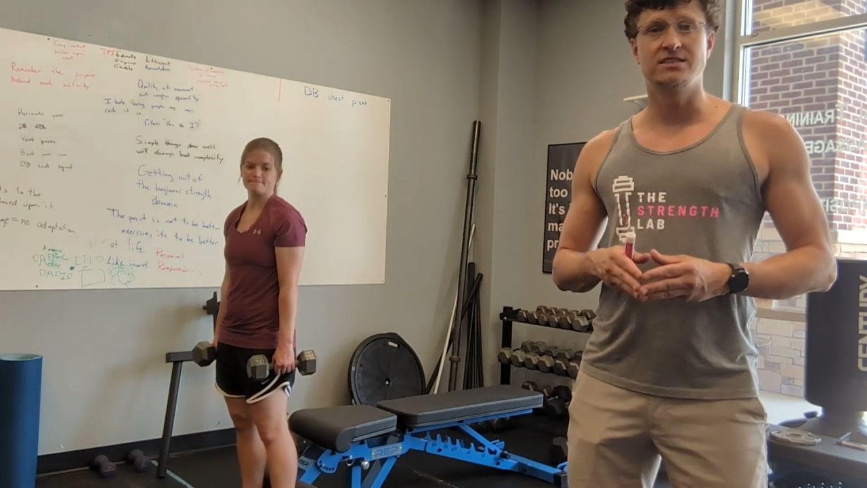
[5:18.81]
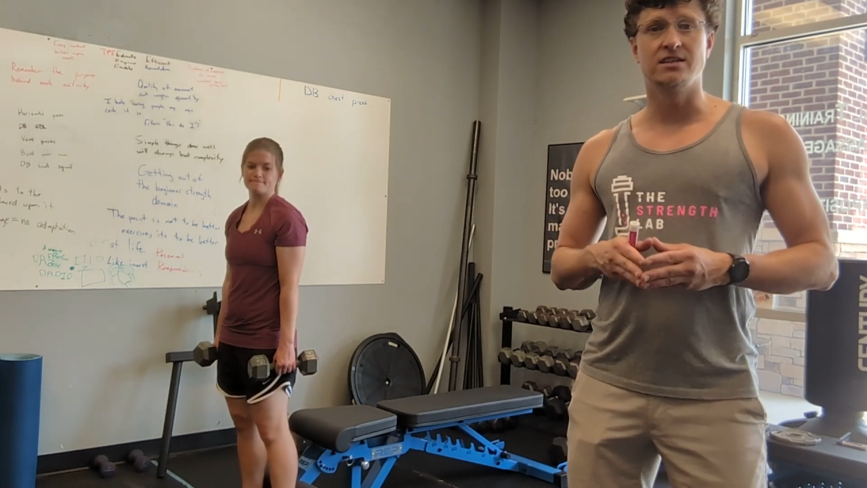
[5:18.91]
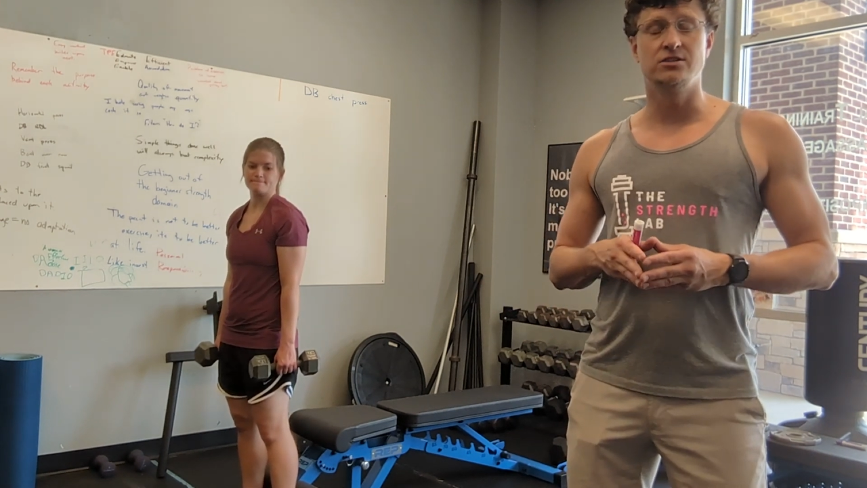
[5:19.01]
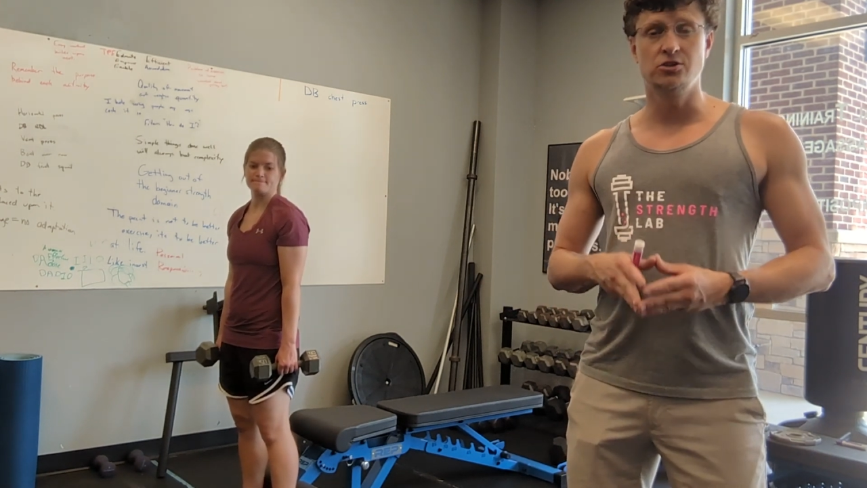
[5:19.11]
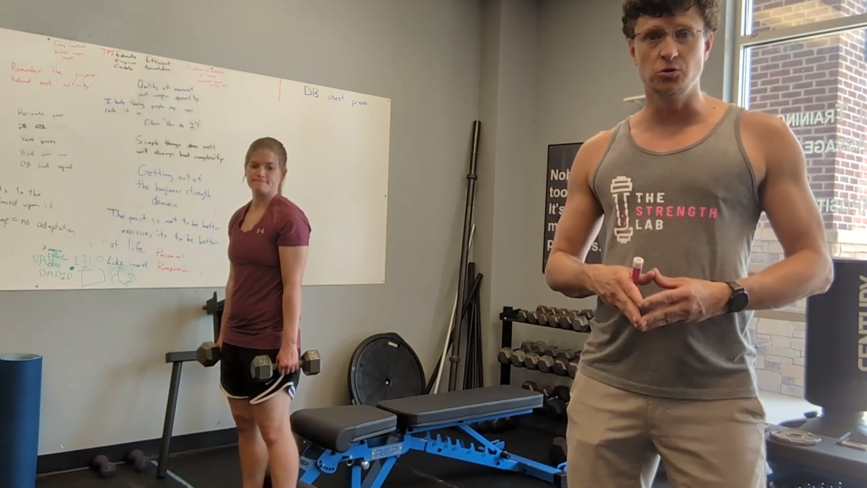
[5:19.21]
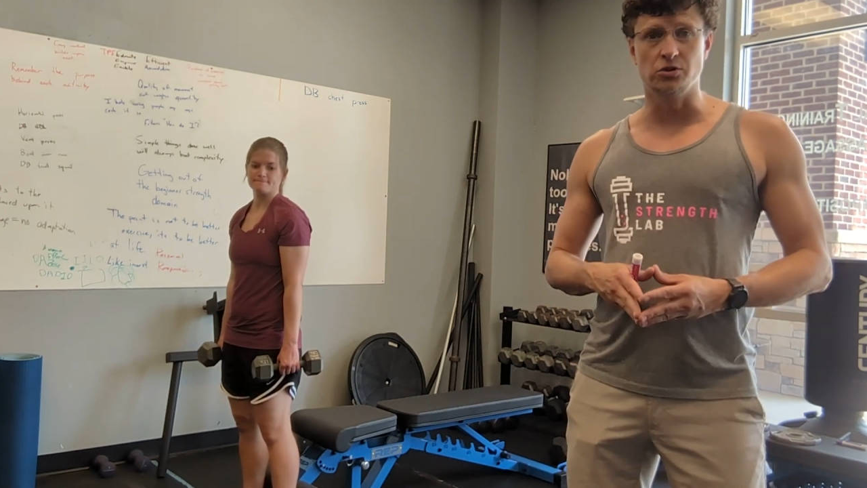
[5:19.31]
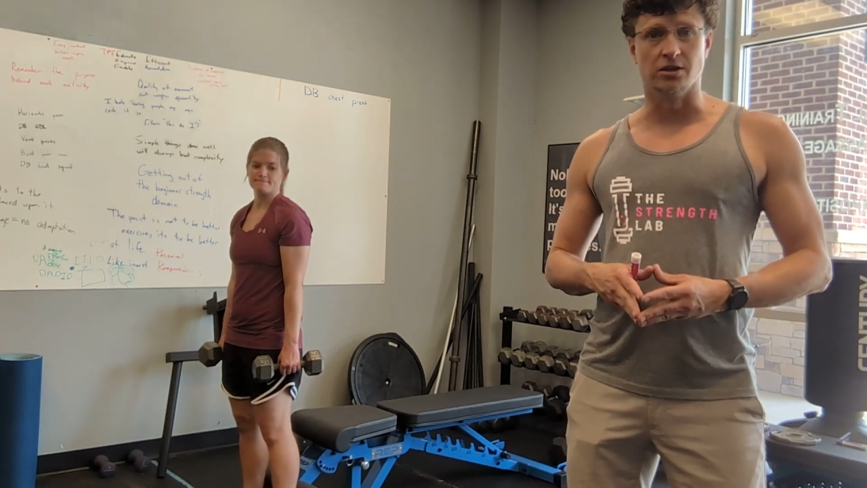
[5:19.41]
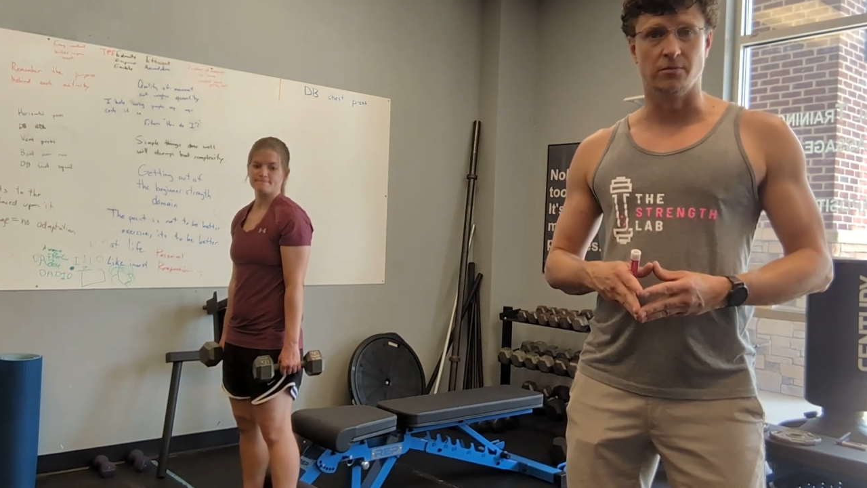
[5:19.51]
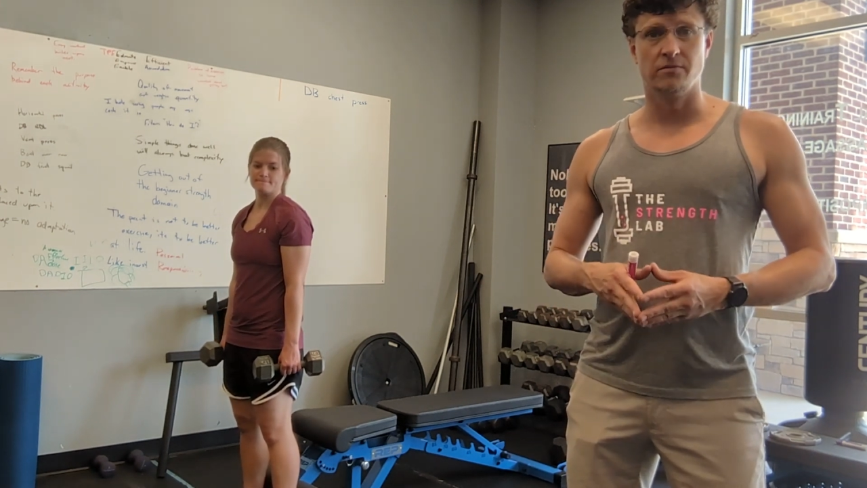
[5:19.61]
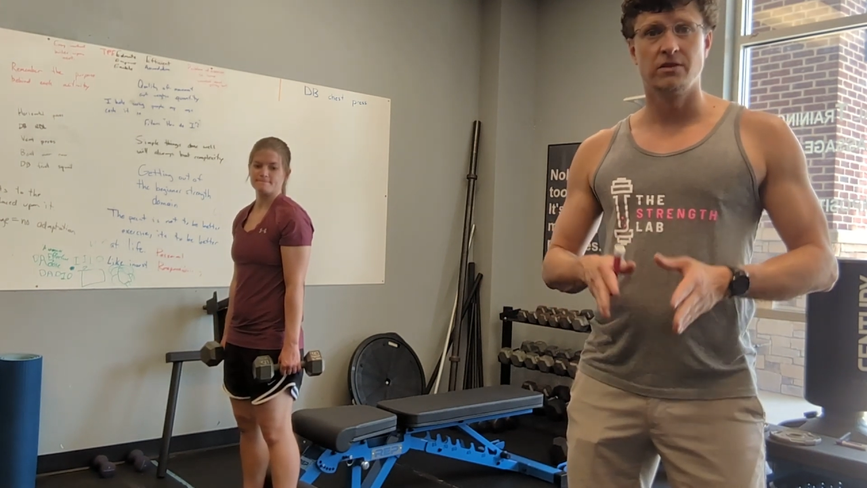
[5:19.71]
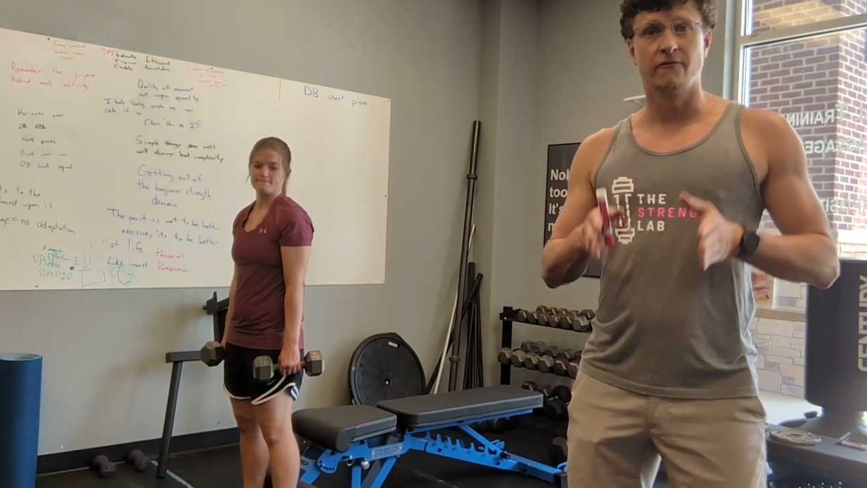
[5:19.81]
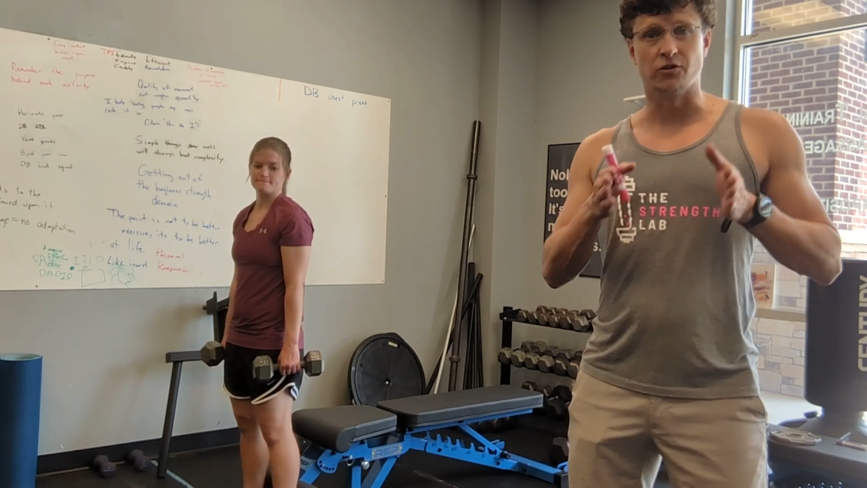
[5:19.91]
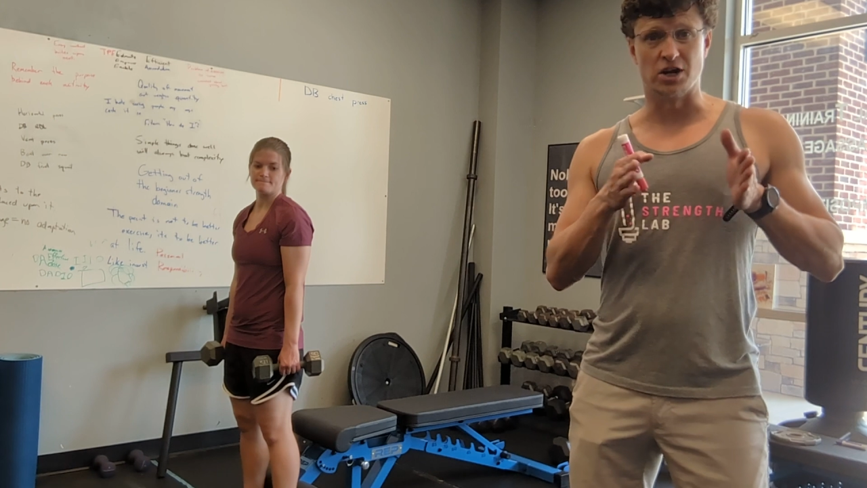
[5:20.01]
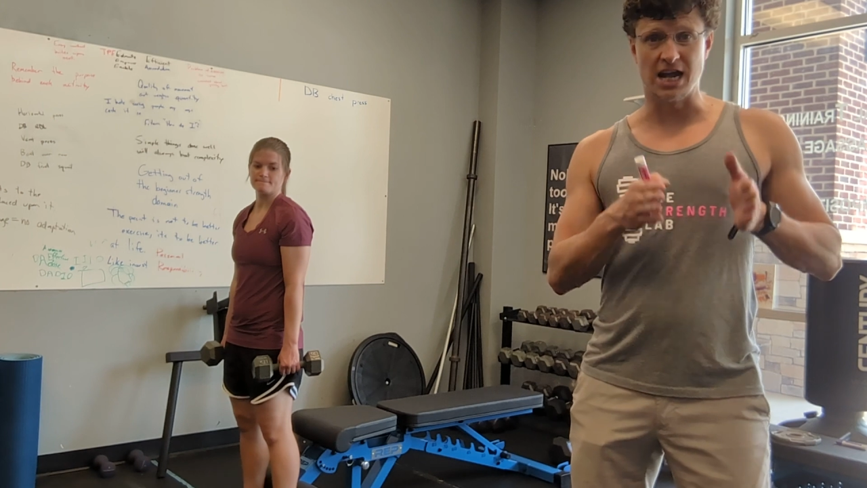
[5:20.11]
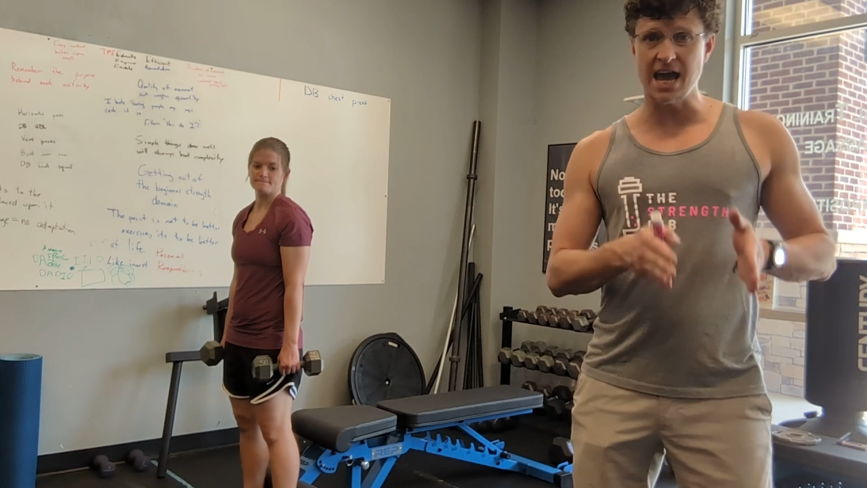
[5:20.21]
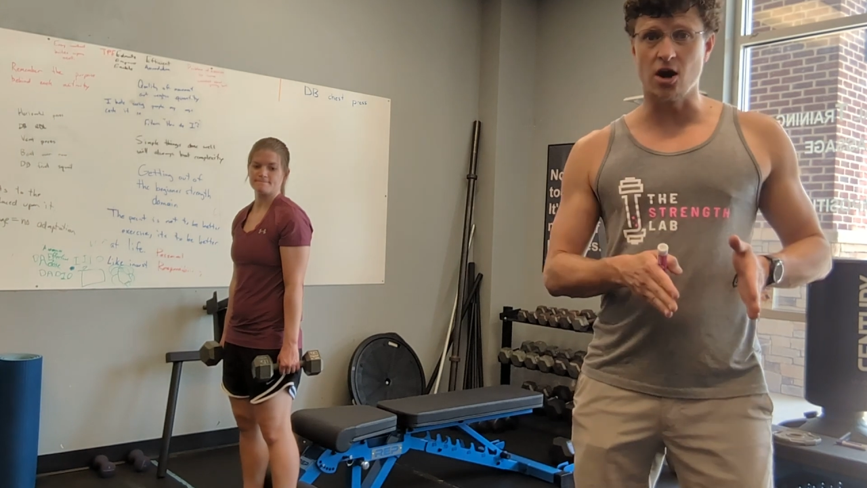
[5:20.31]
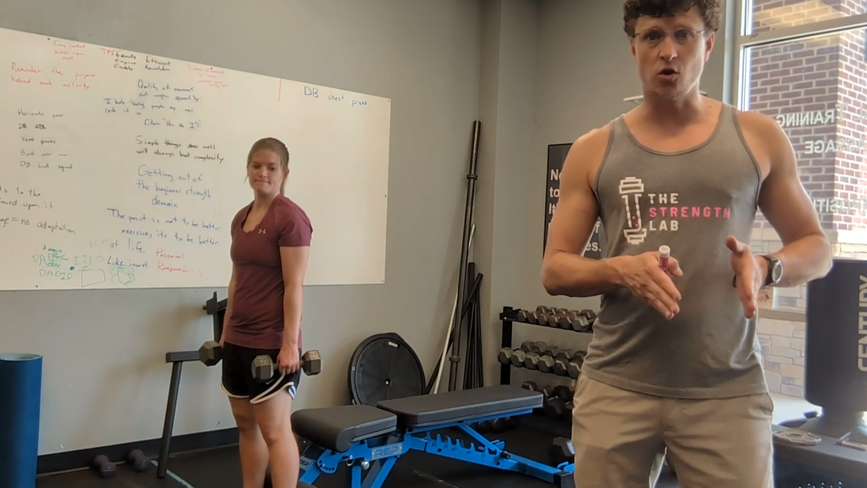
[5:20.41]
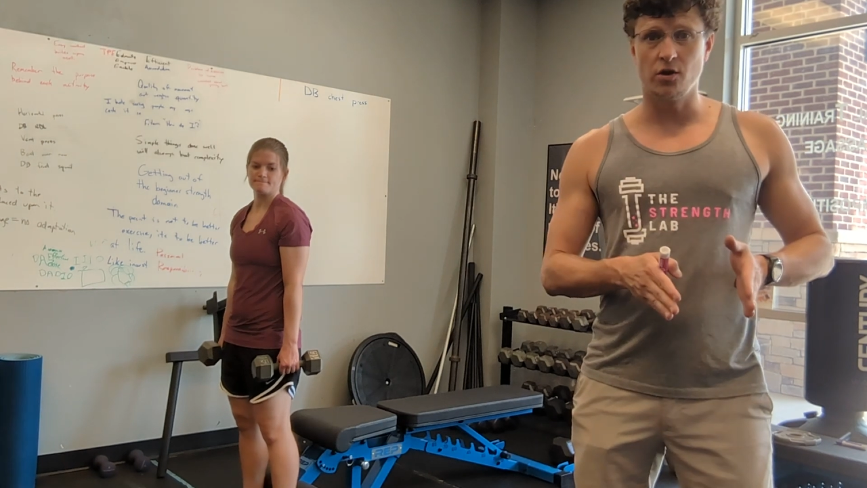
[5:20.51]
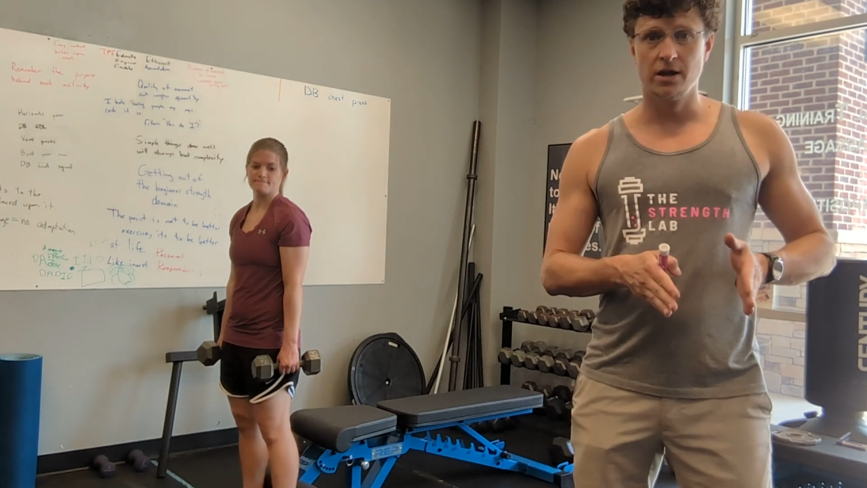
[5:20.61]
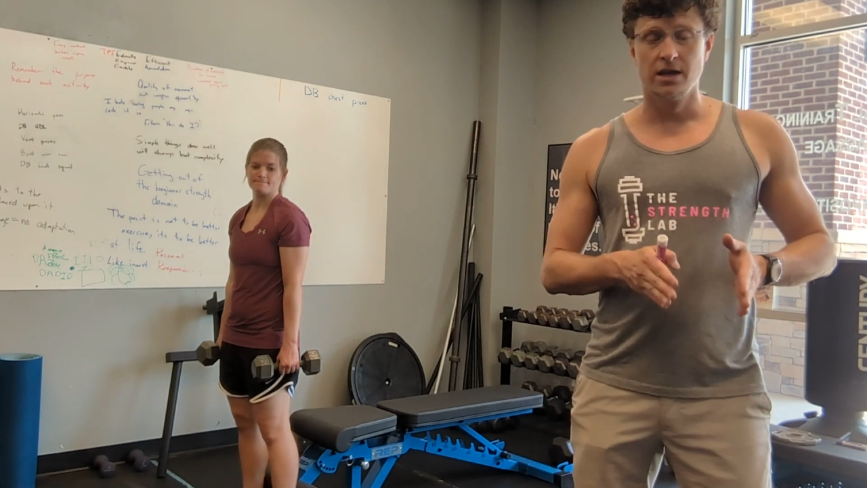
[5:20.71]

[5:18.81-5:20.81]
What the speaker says: to do them for now